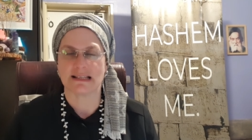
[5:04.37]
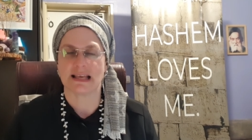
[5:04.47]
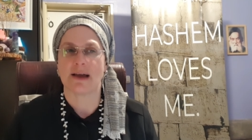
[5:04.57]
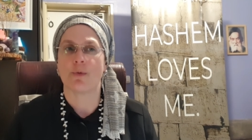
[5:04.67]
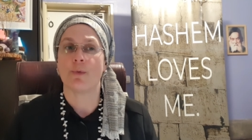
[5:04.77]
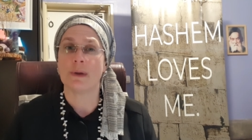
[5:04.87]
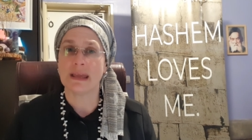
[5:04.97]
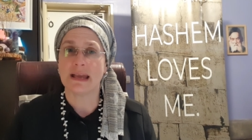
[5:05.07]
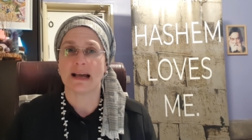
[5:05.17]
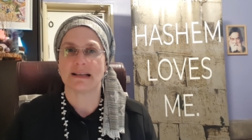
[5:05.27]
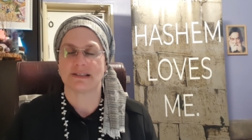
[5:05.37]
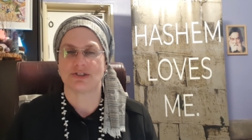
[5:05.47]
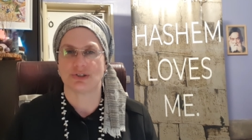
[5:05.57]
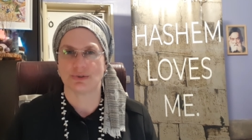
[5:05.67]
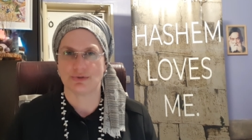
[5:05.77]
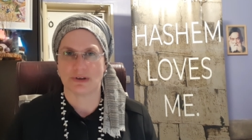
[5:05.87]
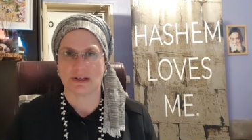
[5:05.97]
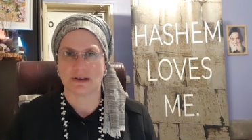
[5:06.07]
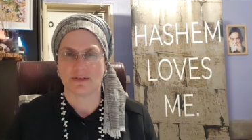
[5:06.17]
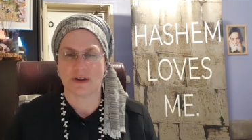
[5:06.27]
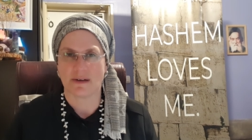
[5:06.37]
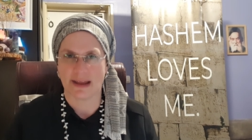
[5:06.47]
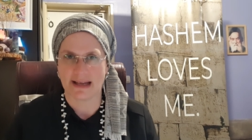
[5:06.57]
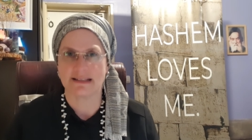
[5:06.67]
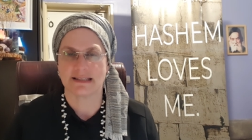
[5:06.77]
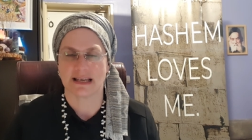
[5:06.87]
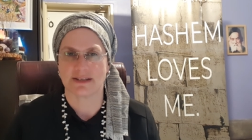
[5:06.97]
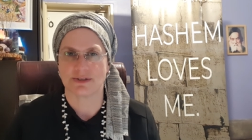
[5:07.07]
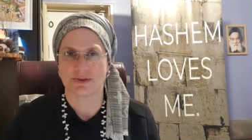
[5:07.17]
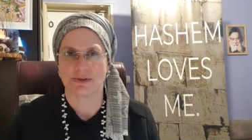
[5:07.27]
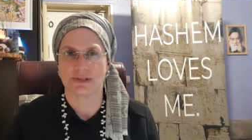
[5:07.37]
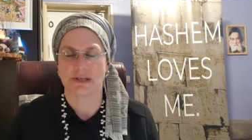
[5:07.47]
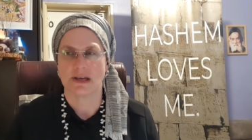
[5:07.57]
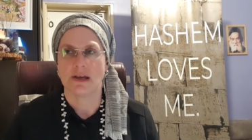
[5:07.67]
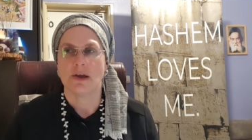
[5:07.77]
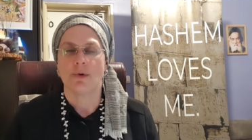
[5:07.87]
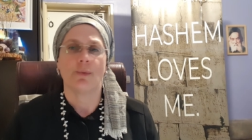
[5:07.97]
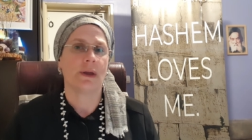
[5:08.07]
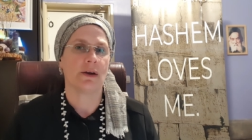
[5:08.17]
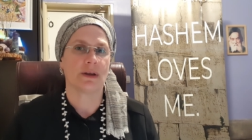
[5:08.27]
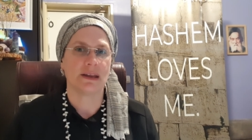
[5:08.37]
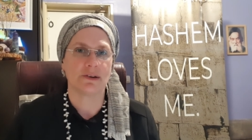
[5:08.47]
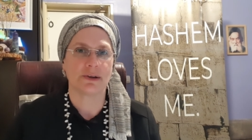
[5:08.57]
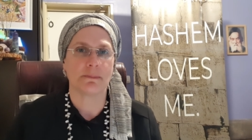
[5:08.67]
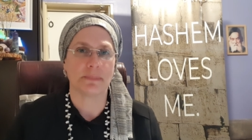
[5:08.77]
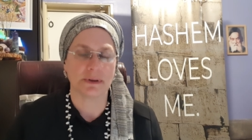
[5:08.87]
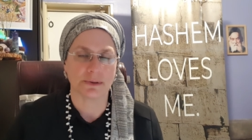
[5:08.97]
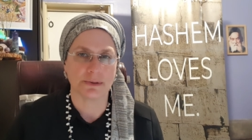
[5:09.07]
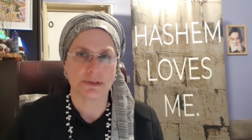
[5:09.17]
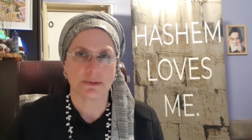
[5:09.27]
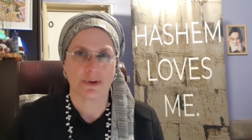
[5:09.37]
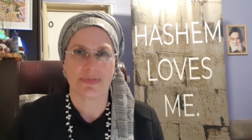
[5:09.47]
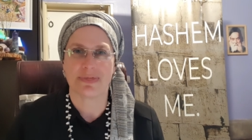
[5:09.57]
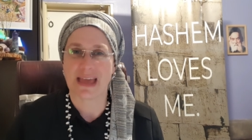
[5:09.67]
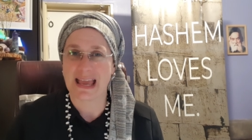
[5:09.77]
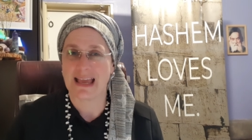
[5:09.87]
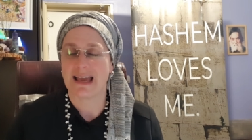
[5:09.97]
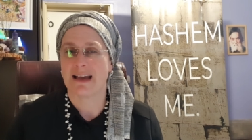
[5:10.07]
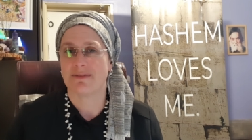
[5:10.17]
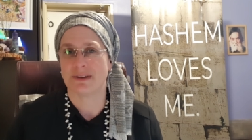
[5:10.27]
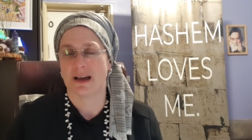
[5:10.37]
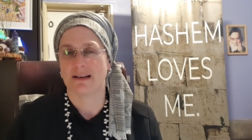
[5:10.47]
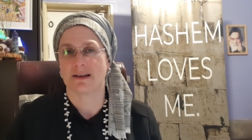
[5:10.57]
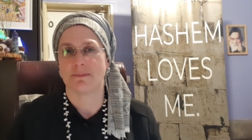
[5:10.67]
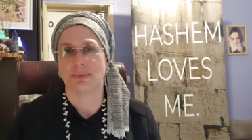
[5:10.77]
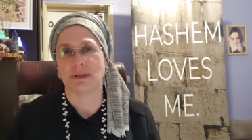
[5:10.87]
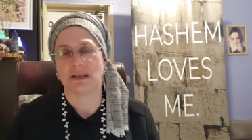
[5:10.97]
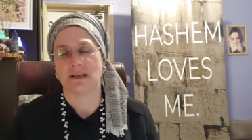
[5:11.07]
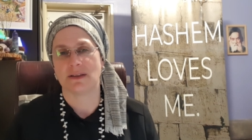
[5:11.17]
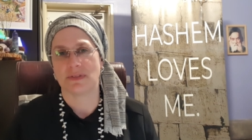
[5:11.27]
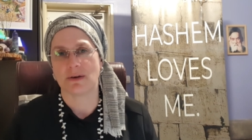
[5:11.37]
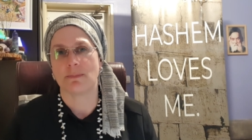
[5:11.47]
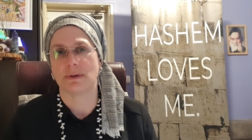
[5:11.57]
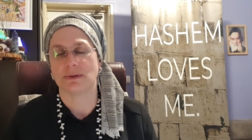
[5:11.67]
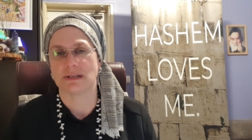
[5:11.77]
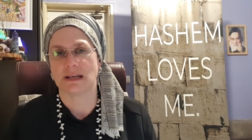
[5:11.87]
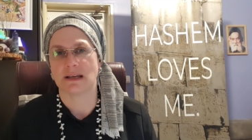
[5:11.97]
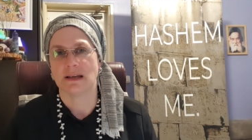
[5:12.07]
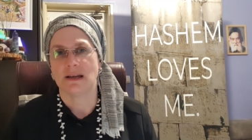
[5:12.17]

is that we as children of our ancestors, we are here to build what they have not completed in their building.